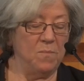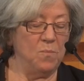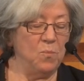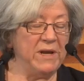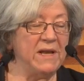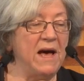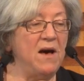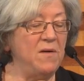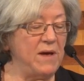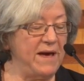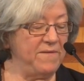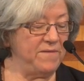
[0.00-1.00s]
We now
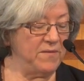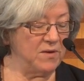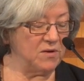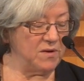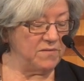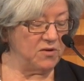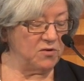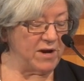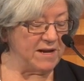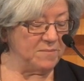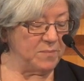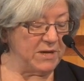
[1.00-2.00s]
have the
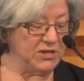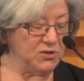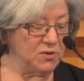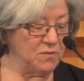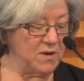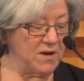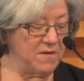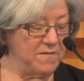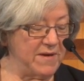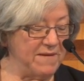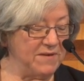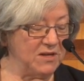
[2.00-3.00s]
great pleasure
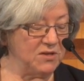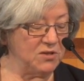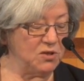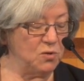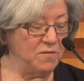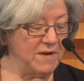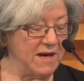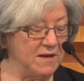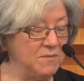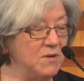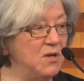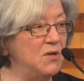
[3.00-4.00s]
of having two of
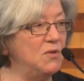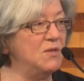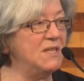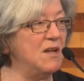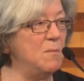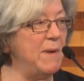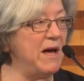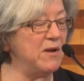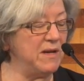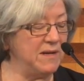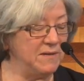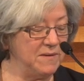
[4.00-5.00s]
our New Zealand
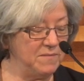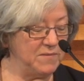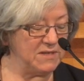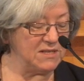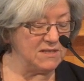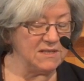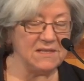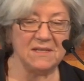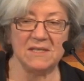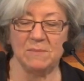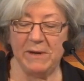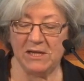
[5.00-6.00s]
Māori visitors
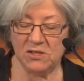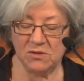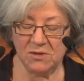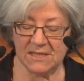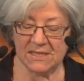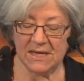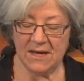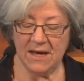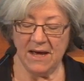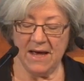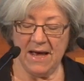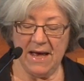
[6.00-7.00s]
speak to us.
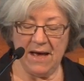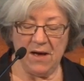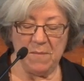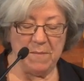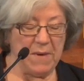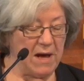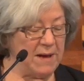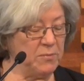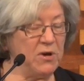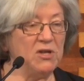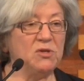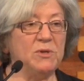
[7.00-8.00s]
I'm
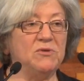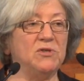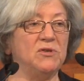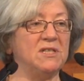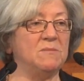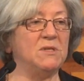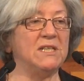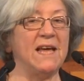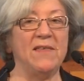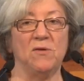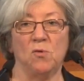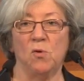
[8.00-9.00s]
going to introduce them
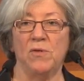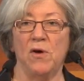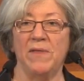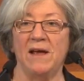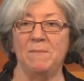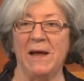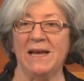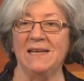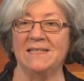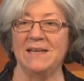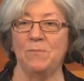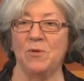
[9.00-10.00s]
together, although they are
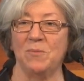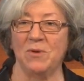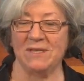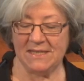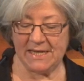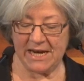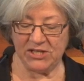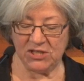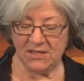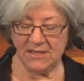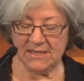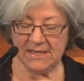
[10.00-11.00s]
making separate
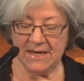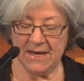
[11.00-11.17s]
presentations.